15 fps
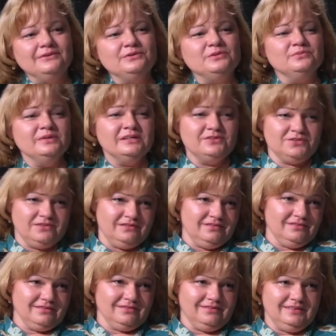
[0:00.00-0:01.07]
would imagine
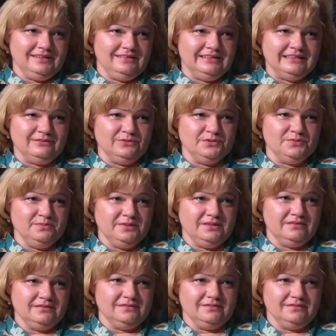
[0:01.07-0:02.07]
that was making